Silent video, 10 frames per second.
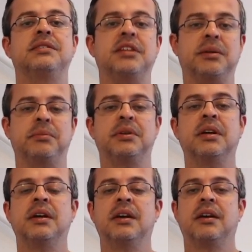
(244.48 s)
team,
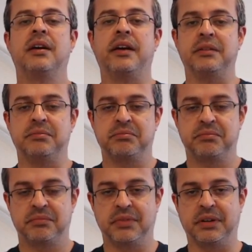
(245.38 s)
and
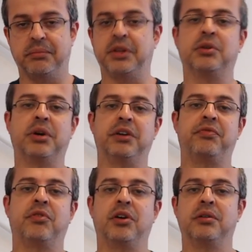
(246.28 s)
middleware
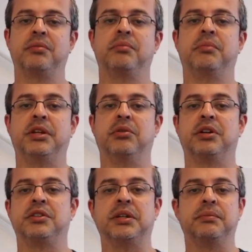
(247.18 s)
for middleware
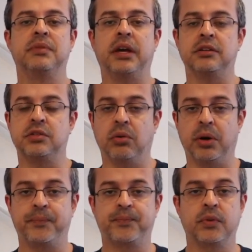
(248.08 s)
team, and so
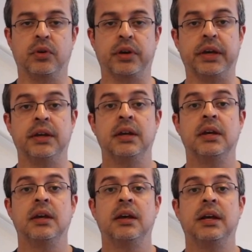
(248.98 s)
on. Okay,
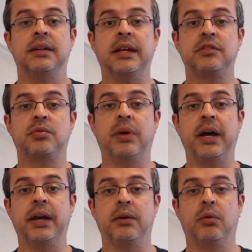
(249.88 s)
that's
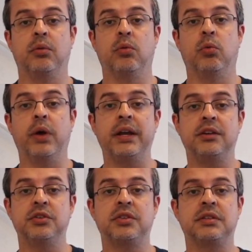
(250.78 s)
why when
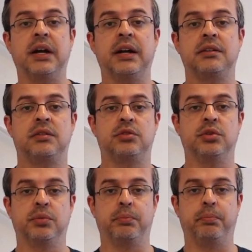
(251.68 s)
you start
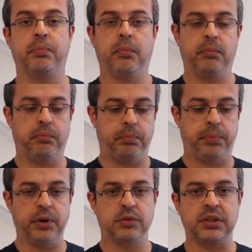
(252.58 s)
to
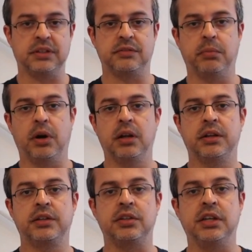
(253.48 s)
building
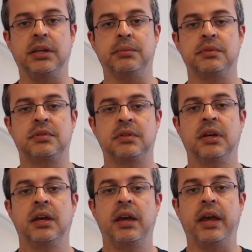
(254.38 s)
smaller teams,
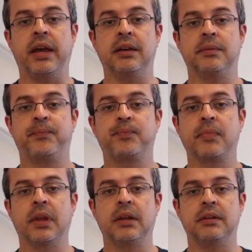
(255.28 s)
and
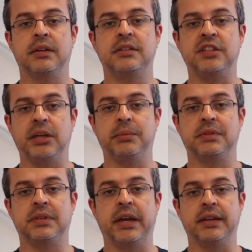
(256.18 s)
the
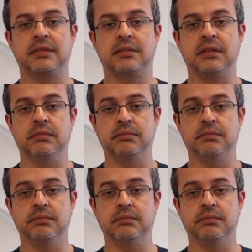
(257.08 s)
teams has